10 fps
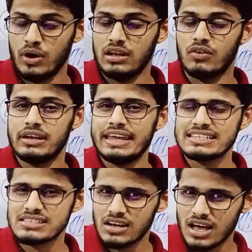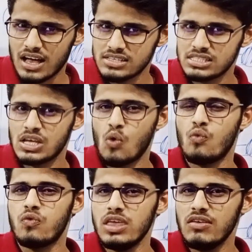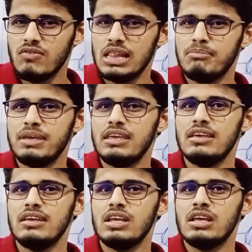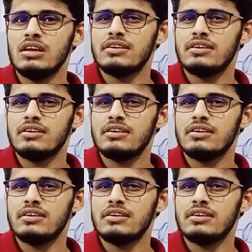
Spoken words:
we will be discussing about